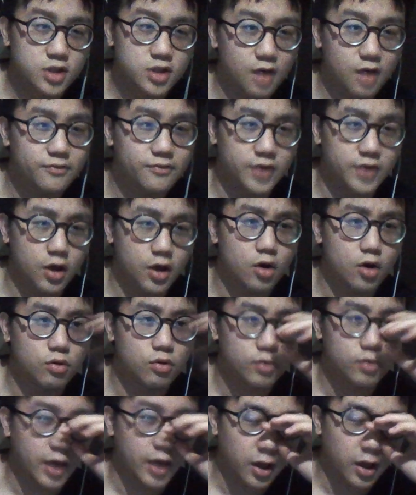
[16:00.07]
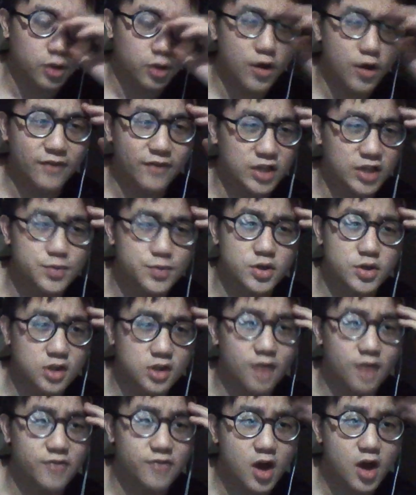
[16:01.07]
love video. Like you have to experience
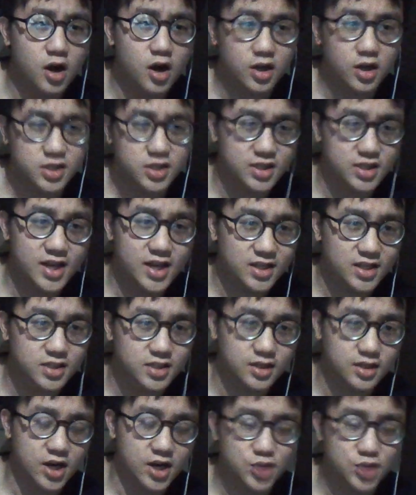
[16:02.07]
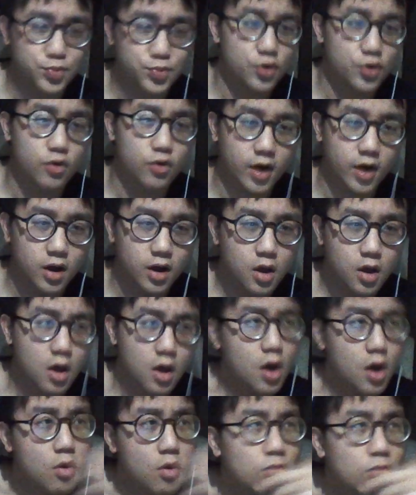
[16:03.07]
love young because it's innocent and it's pure. And
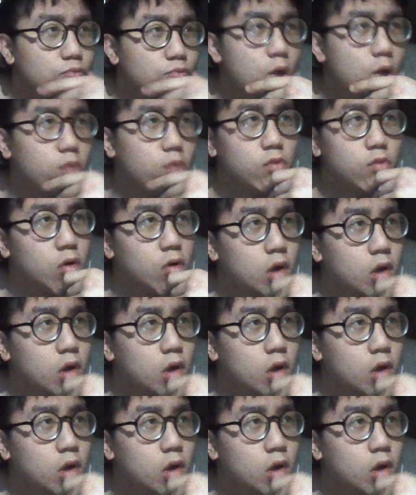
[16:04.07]
well,